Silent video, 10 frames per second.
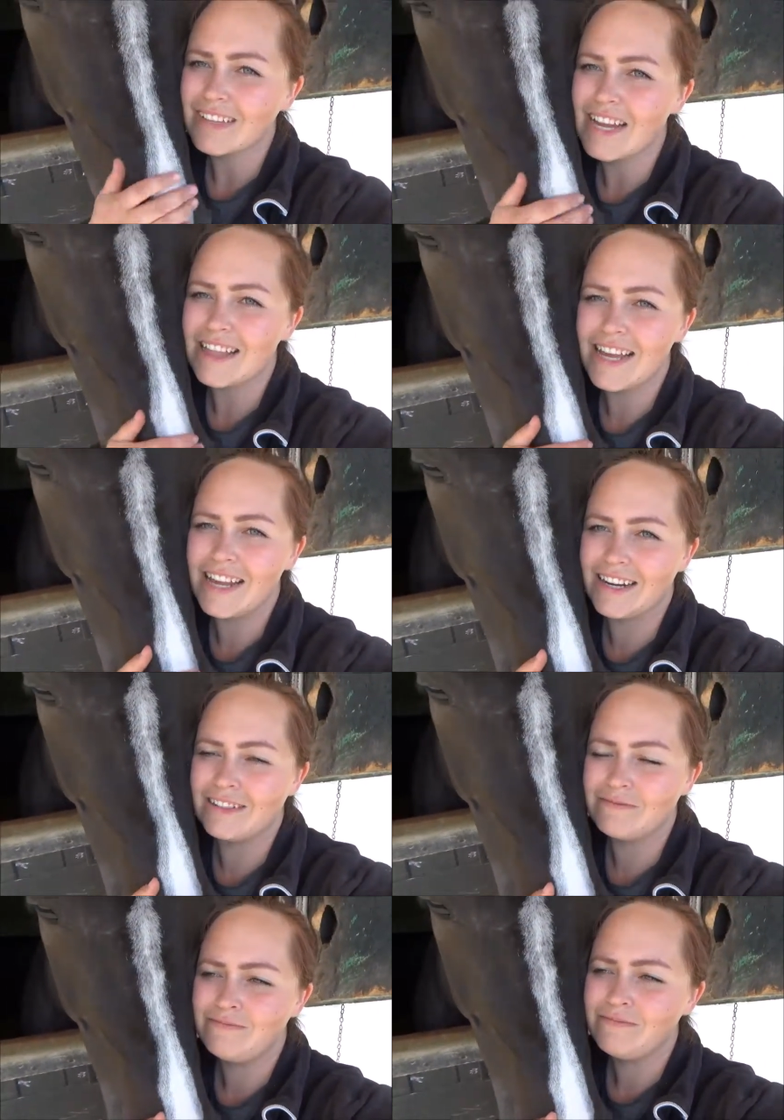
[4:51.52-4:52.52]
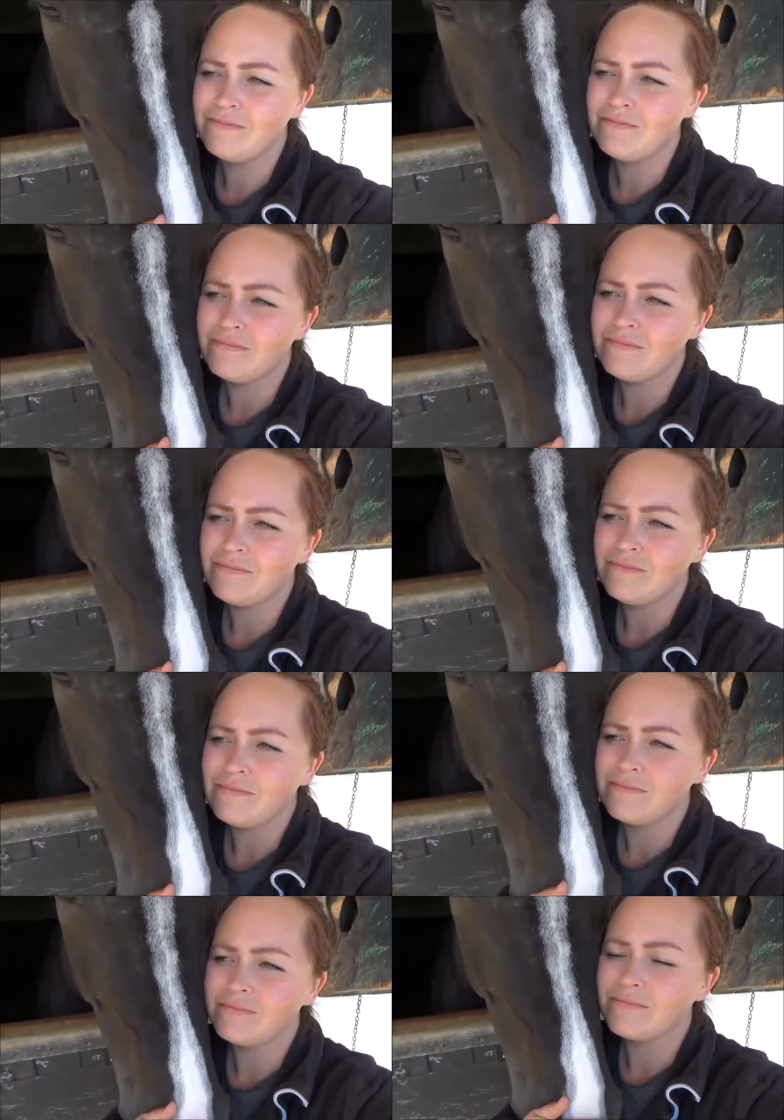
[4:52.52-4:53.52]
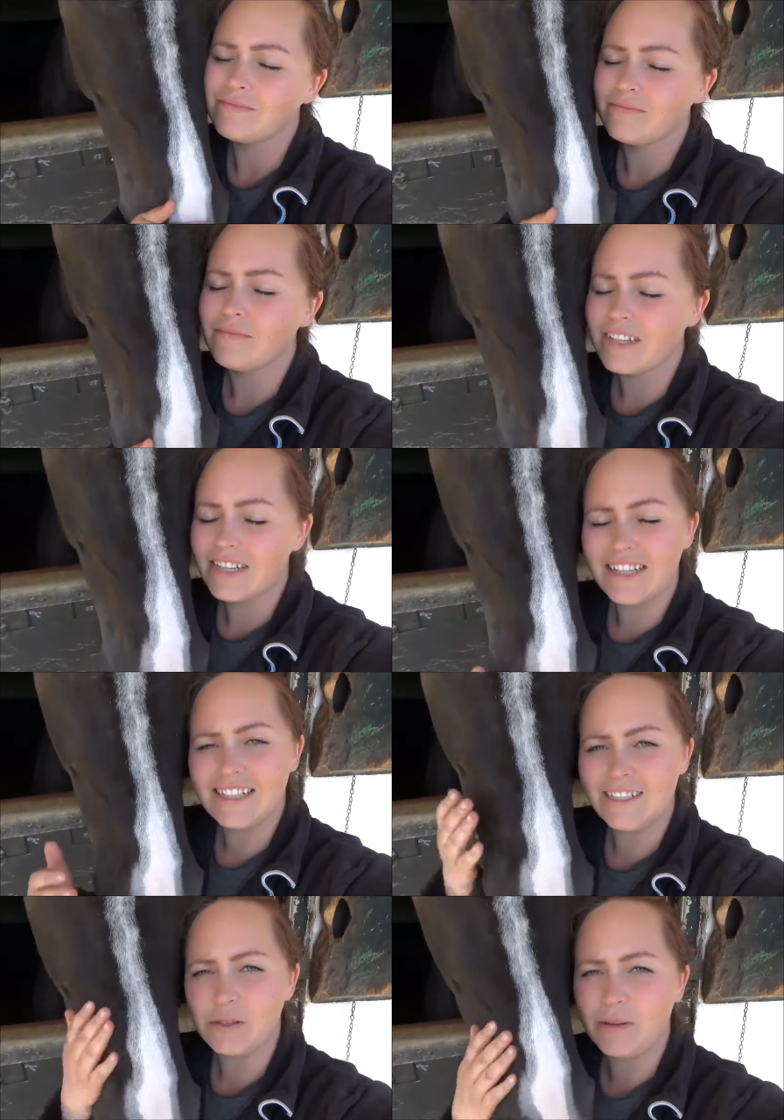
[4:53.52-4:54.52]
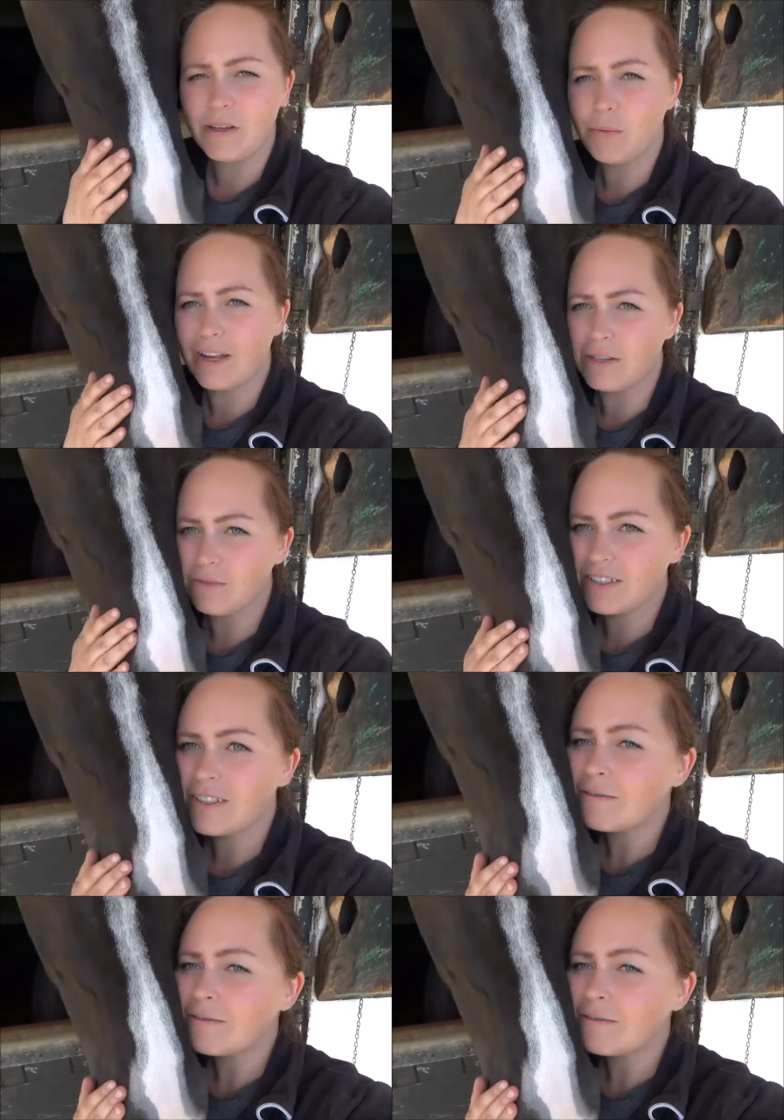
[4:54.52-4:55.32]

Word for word: And then, and then she'll be going out.